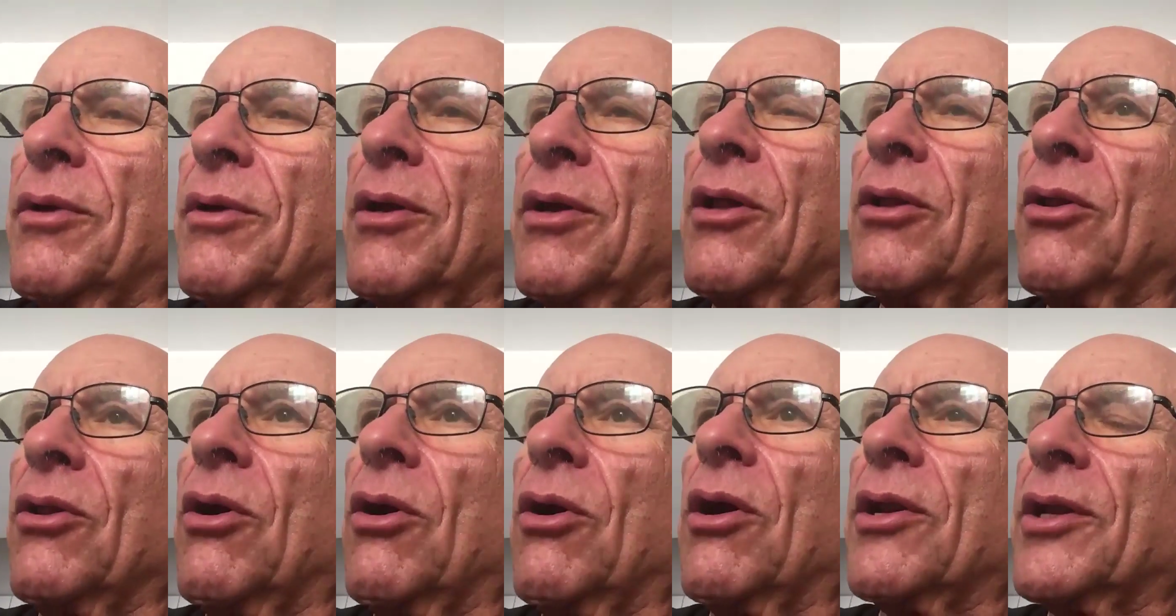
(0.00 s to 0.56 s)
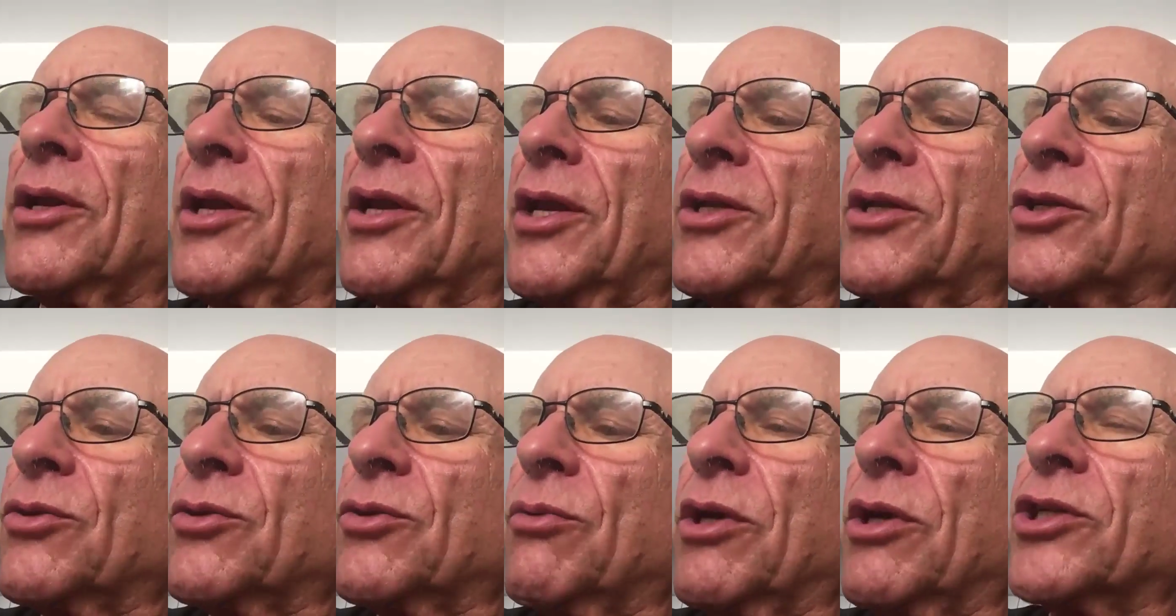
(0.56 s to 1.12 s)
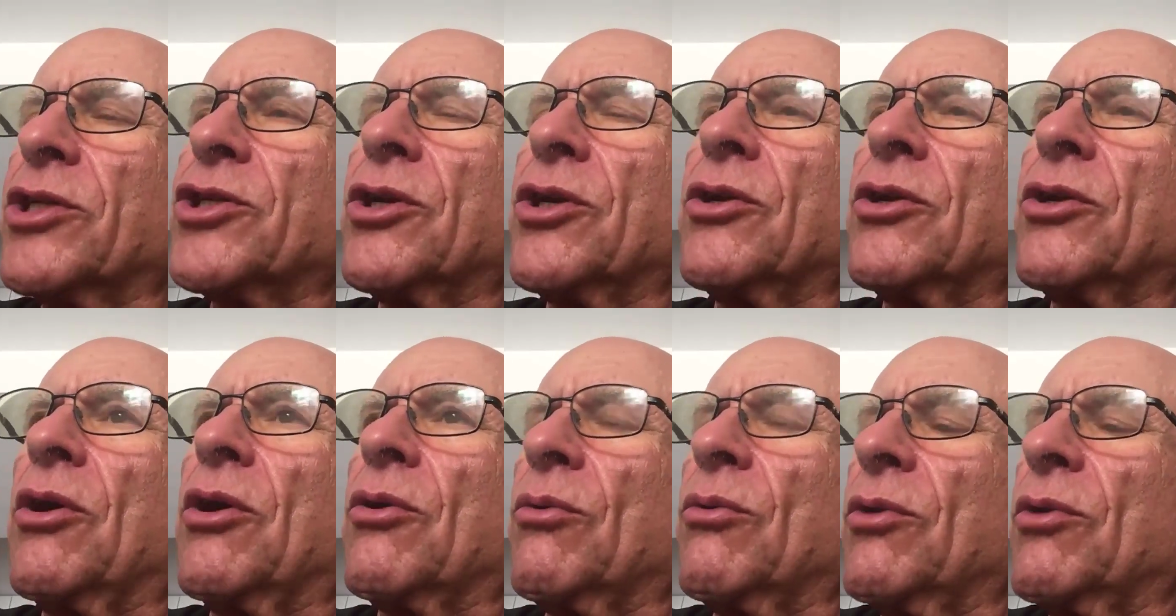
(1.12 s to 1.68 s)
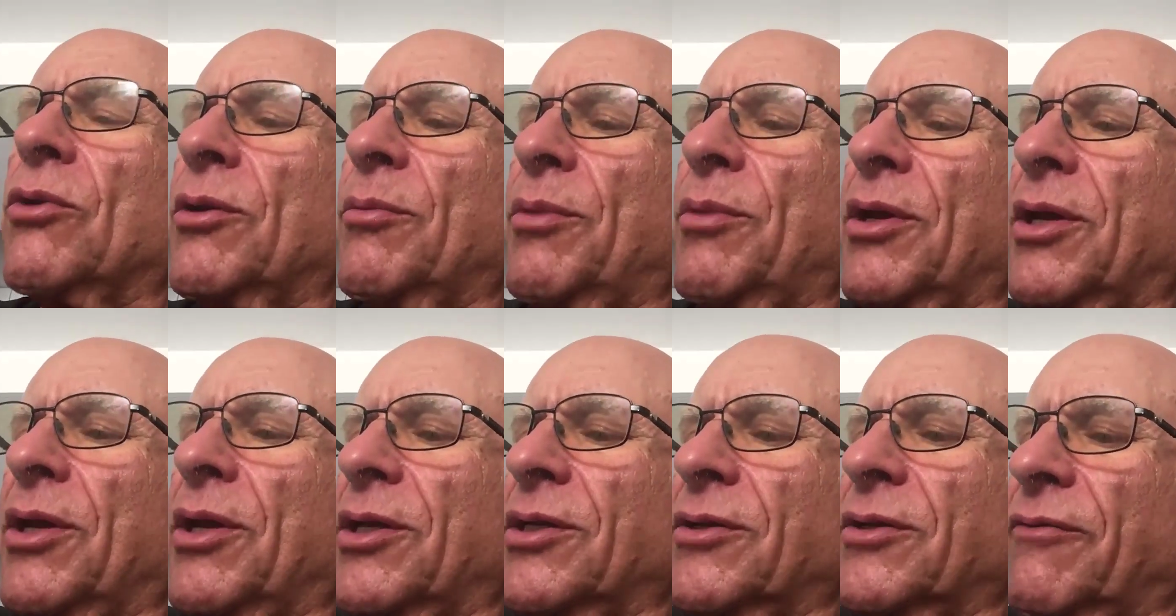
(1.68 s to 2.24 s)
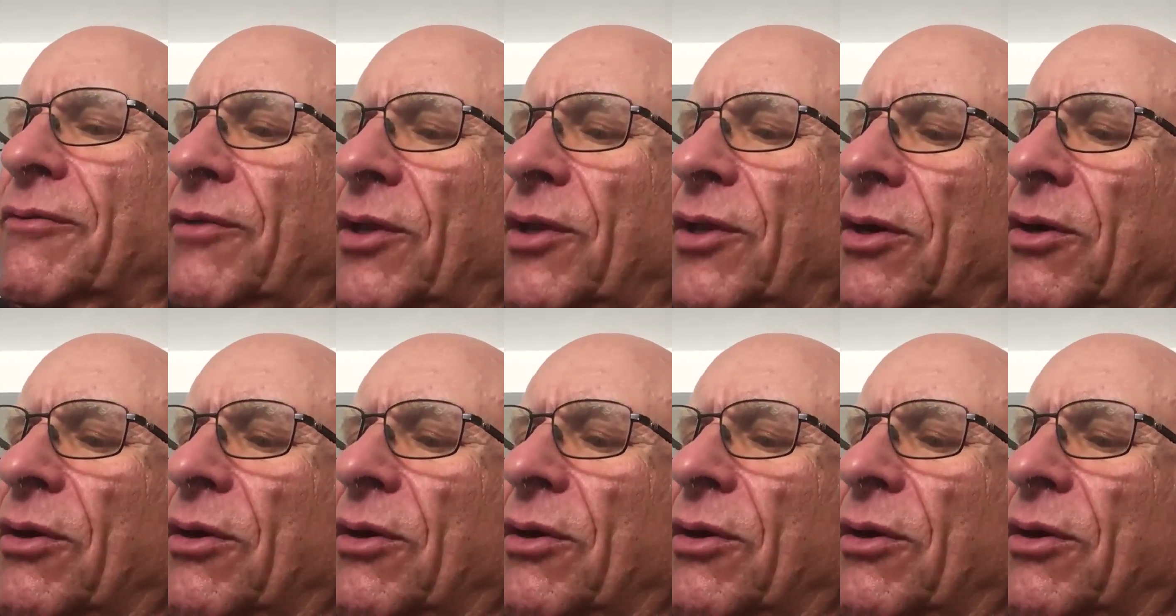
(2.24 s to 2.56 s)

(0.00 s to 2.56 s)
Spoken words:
a lot against Russia, not only because of